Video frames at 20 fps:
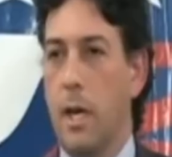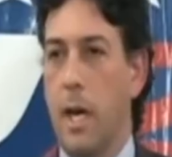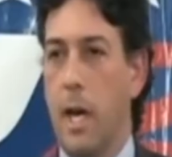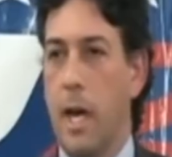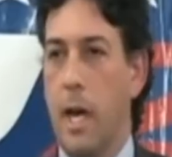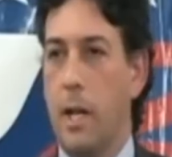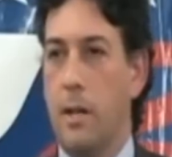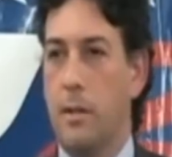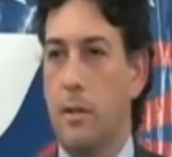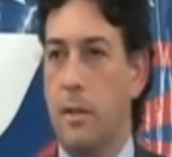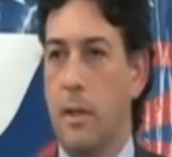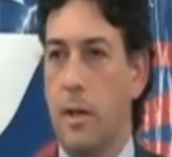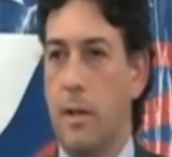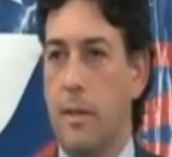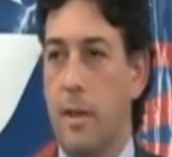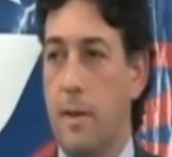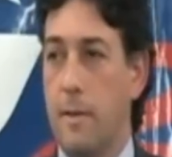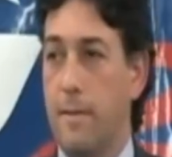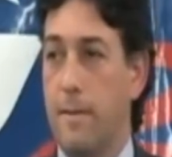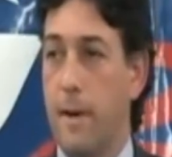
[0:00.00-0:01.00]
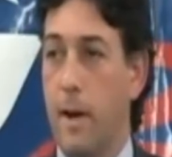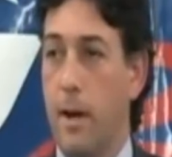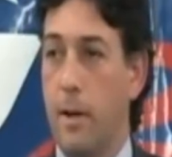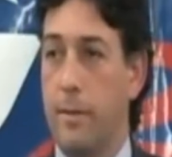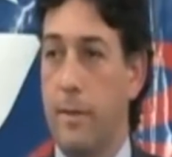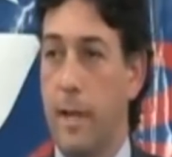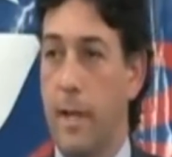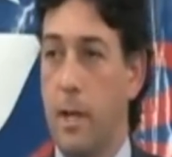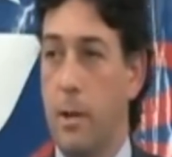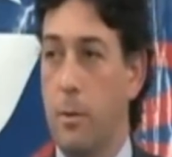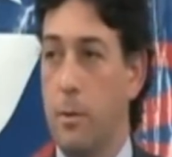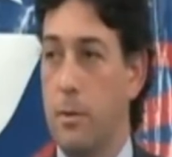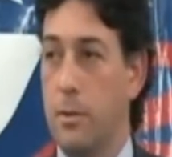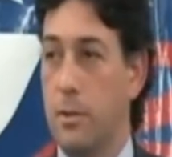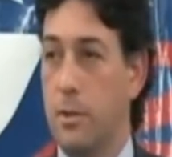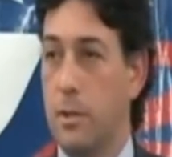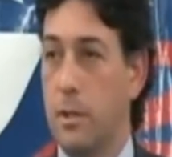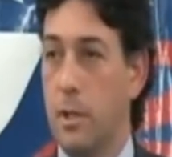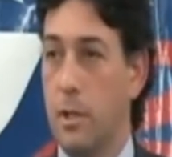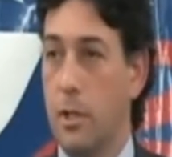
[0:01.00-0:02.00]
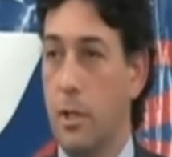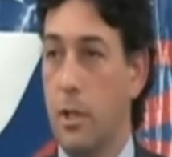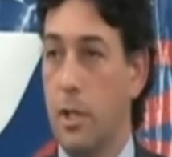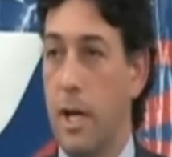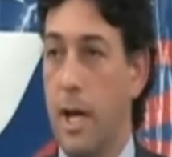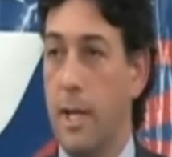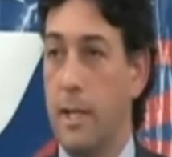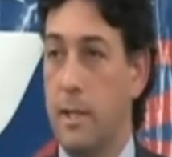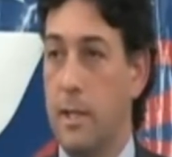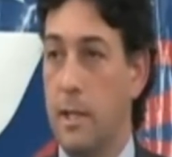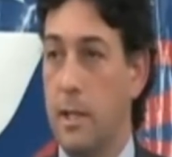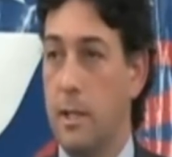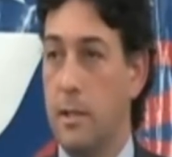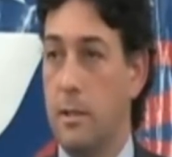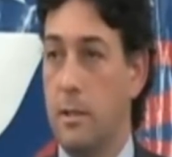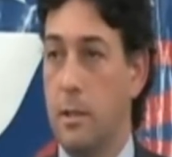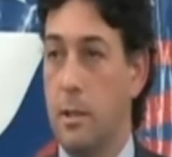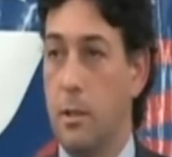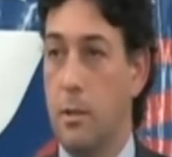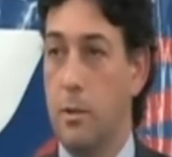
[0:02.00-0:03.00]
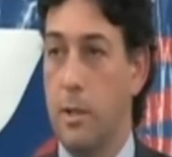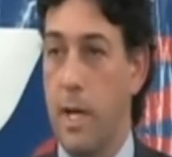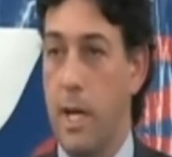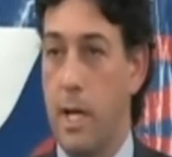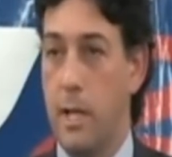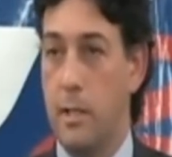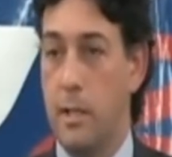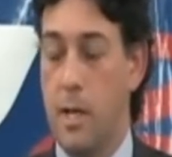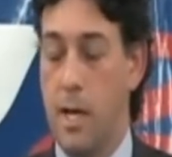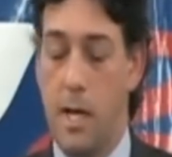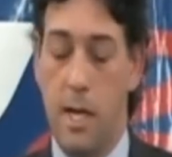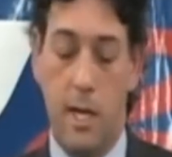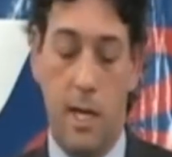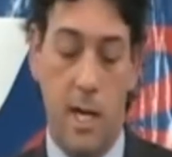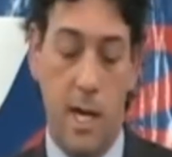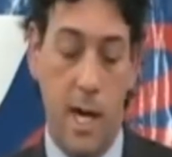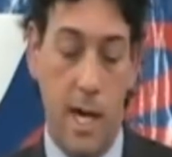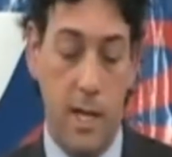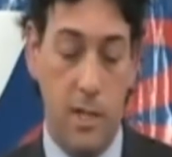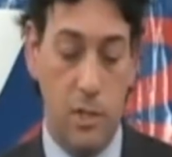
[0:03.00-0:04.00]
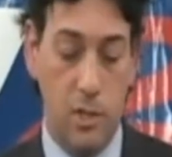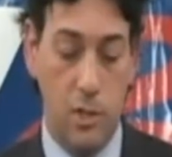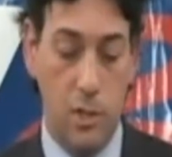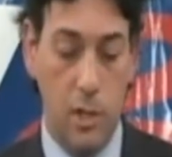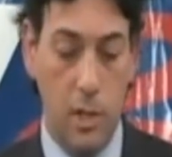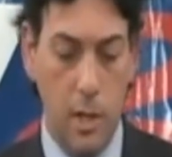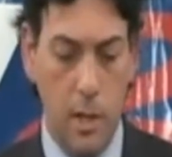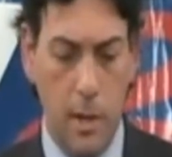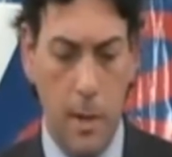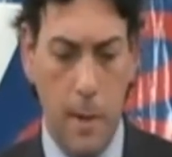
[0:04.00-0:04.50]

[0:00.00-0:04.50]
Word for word: And uh, they felt that it was a good idea to create a case